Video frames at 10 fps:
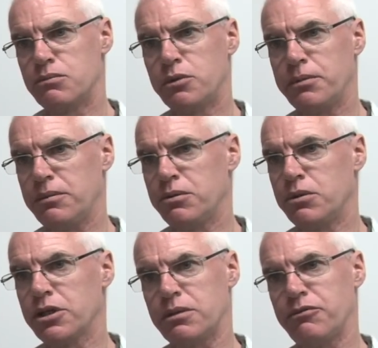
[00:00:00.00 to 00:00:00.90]
more people
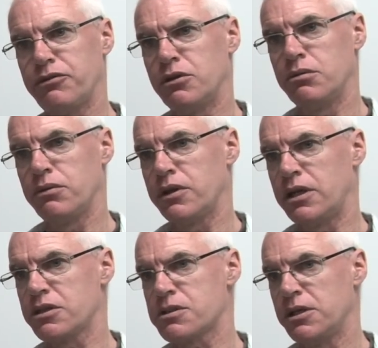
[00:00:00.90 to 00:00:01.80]
will come forward with
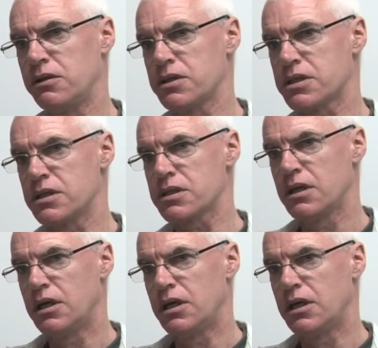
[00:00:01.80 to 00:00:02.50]
their experiences.